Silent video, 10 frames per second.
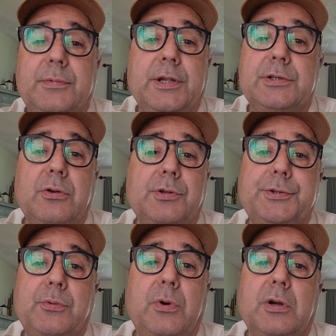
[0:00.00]
this
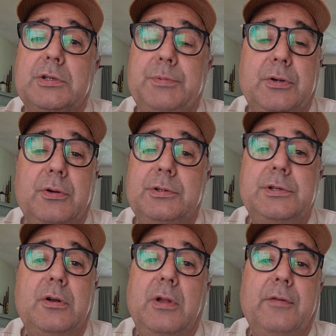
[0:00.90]
also works because
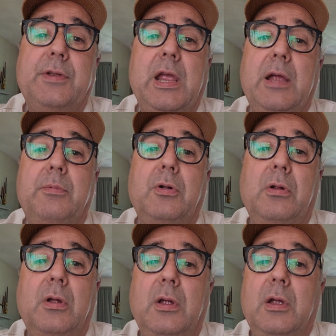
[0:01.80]
you don't have
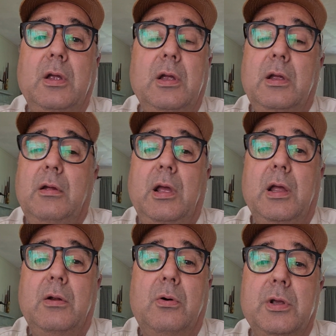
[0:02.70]
cable
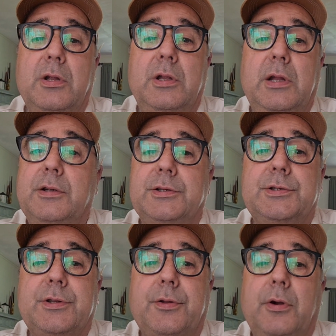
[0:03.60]
and all you need
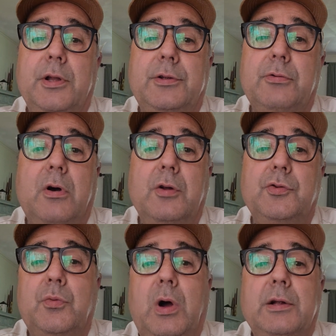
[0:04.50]
is 30 to
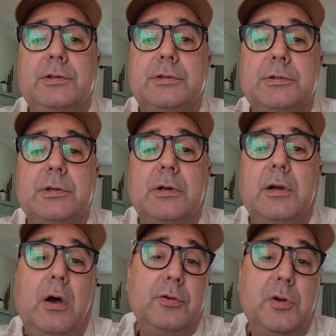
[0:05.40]
100 watts,
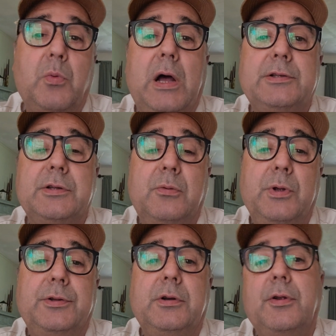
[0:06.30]
100 watts in the
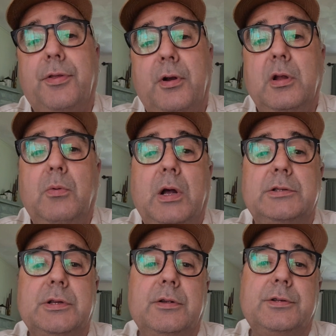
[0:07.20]
winter, 30
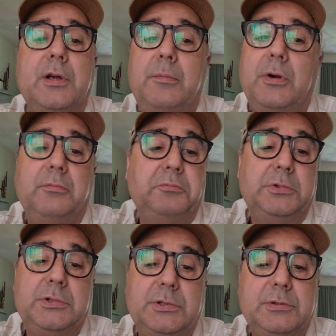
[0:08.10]
watts in the summer,
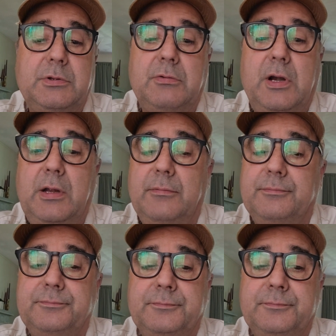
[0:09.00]
which is great.